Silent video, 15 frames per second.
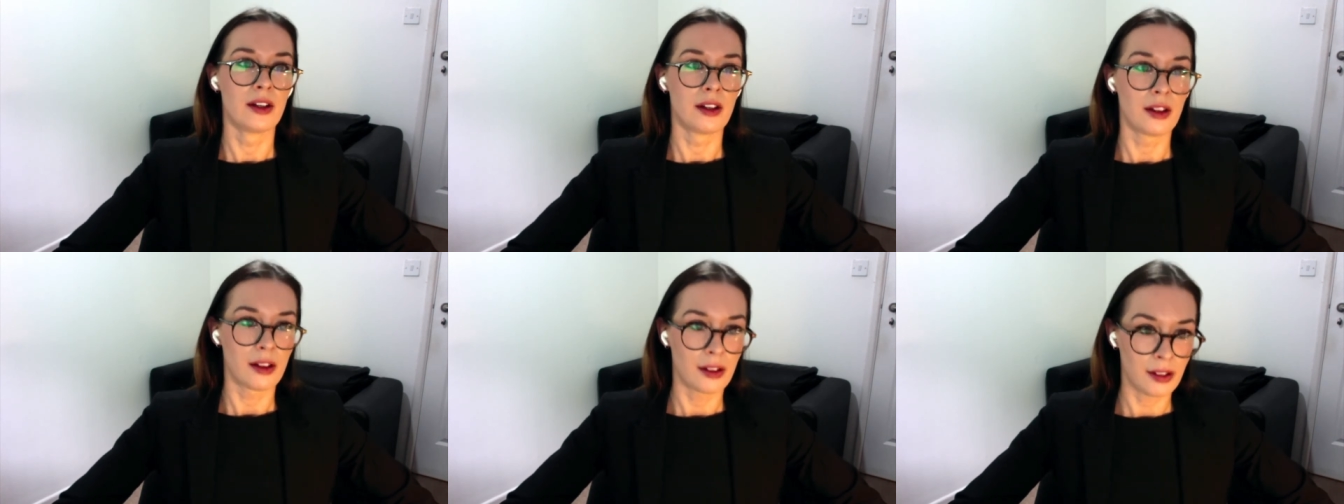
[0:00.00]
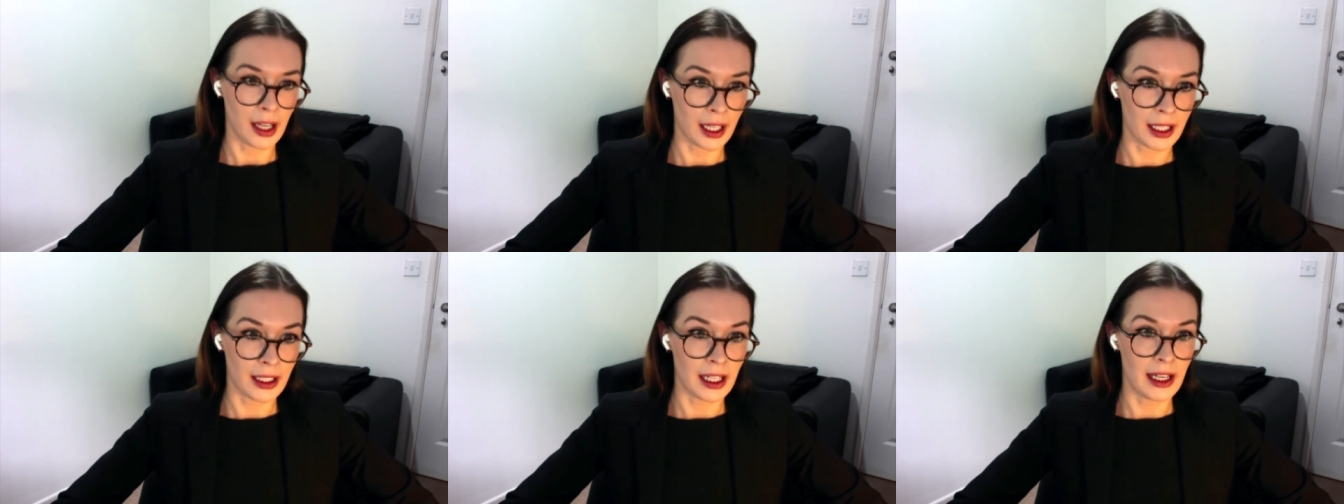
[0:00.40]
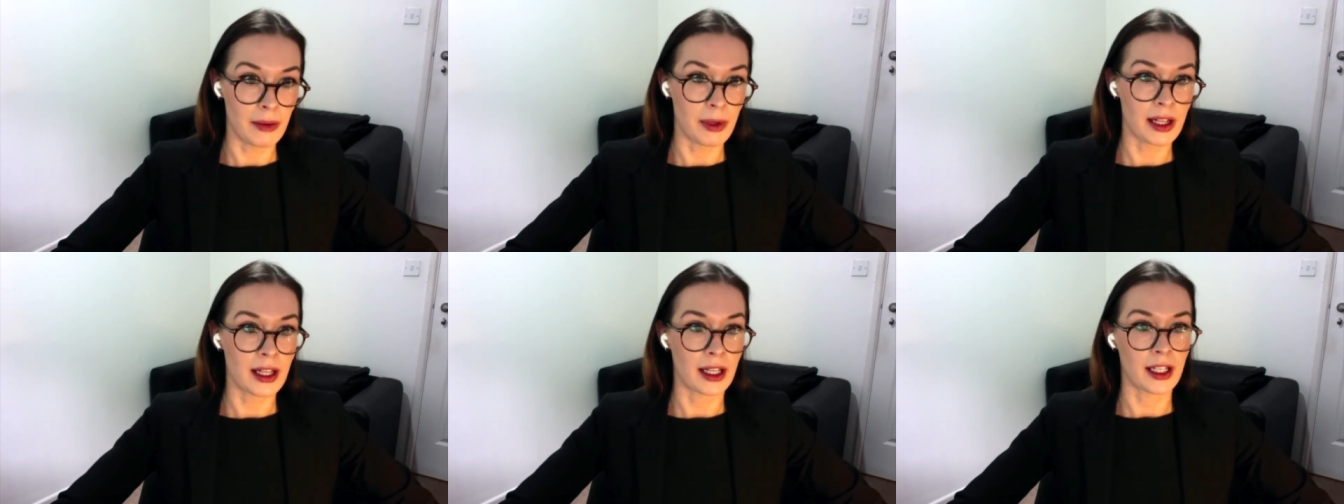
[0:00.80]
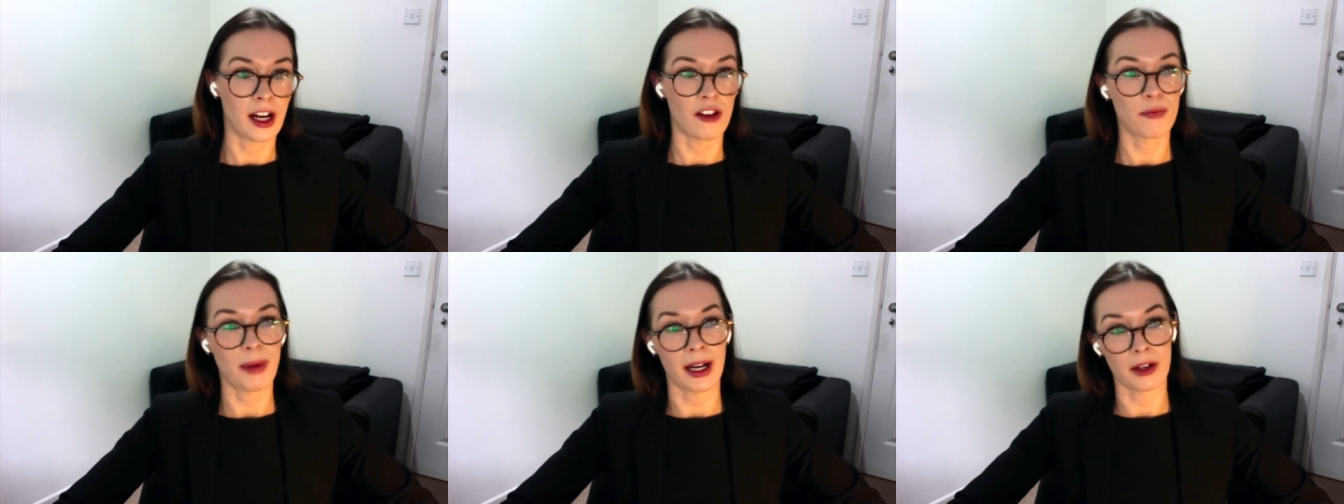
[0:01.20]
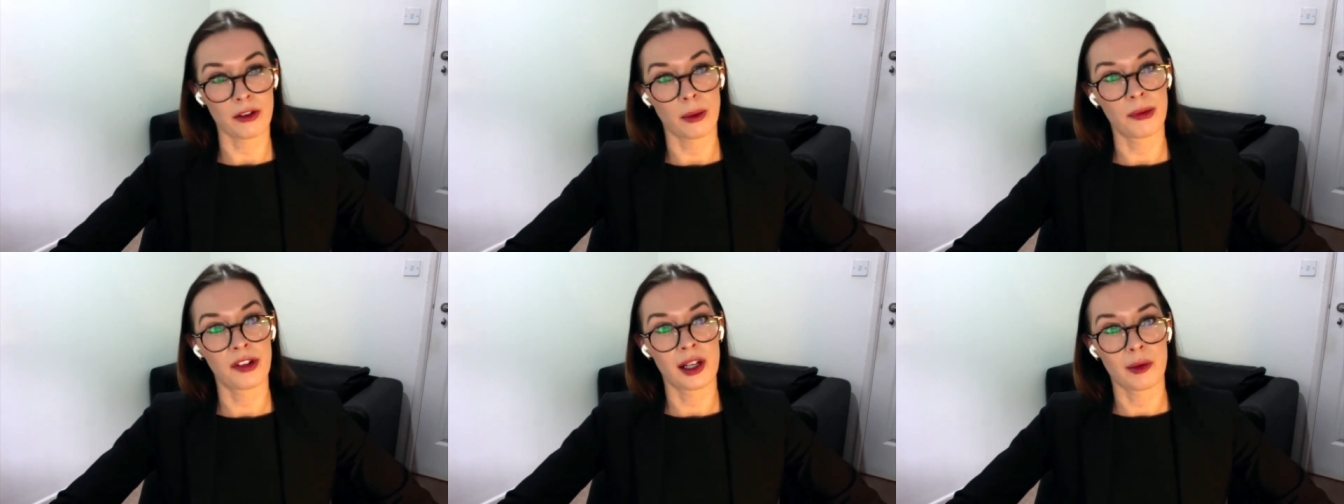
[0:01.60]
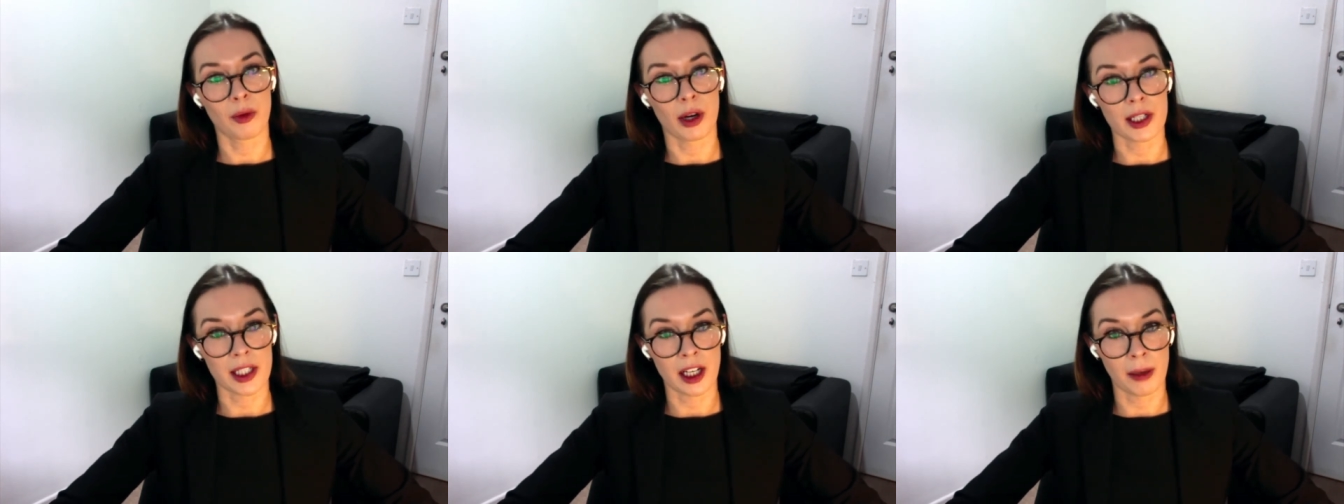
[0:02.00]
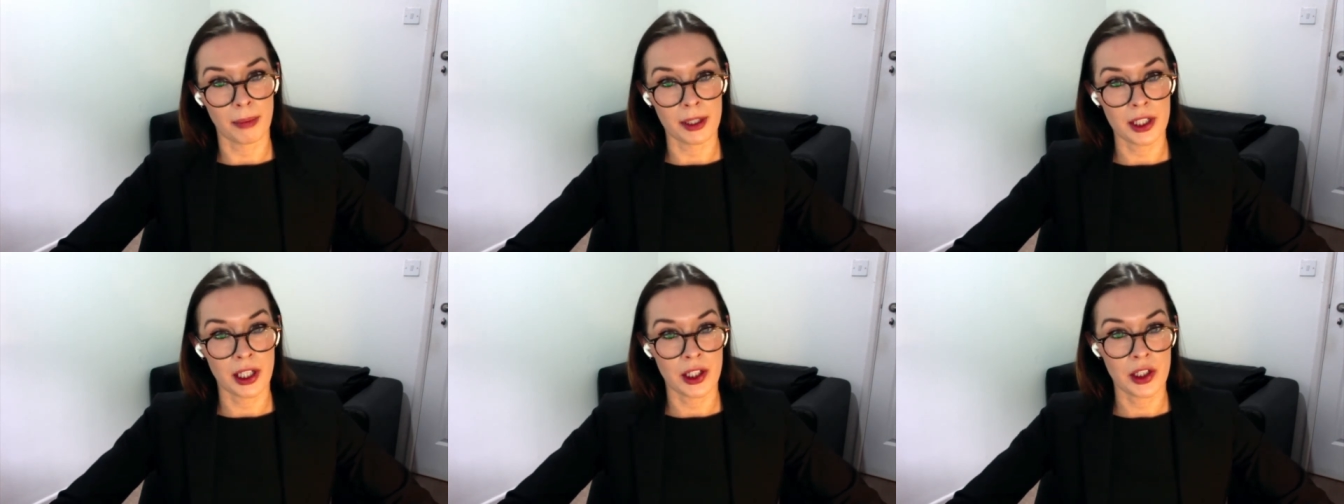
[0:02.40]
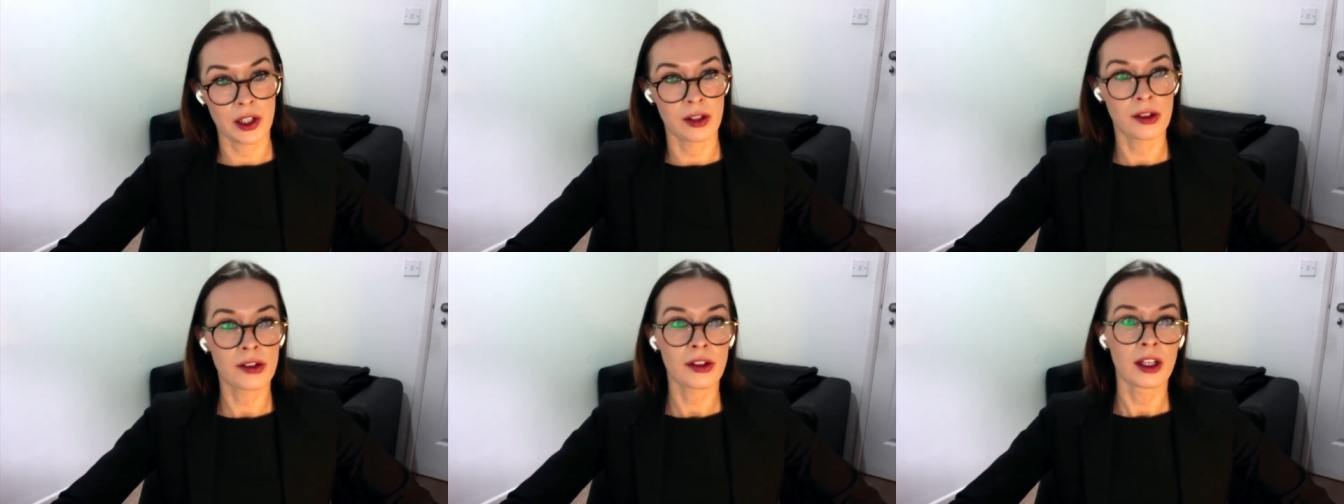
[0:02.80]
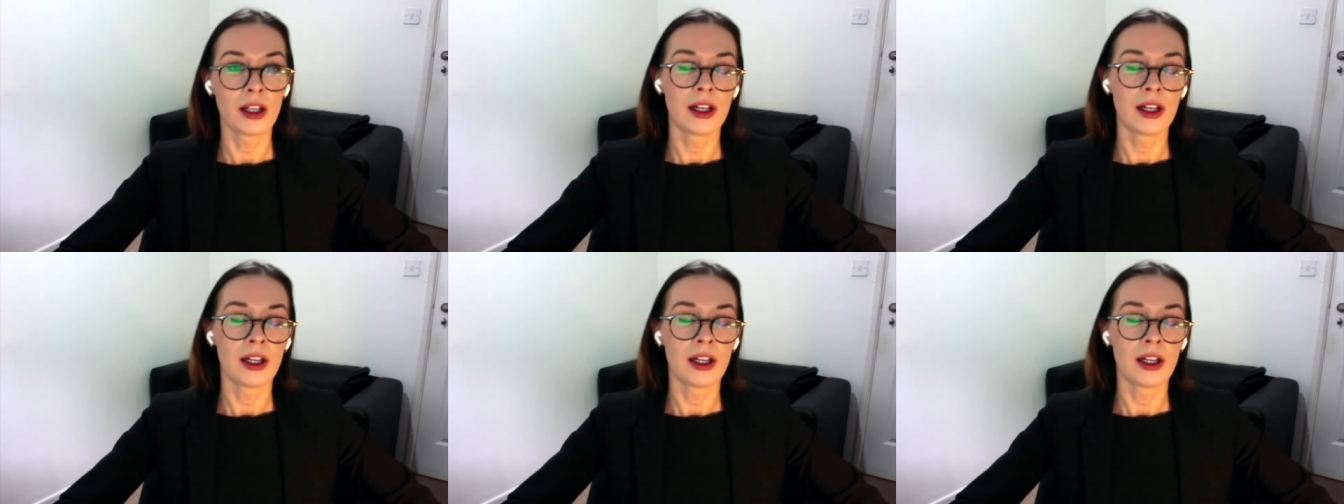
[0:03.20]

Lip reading: Secondly, we then have bankruptcy and winding up petitions.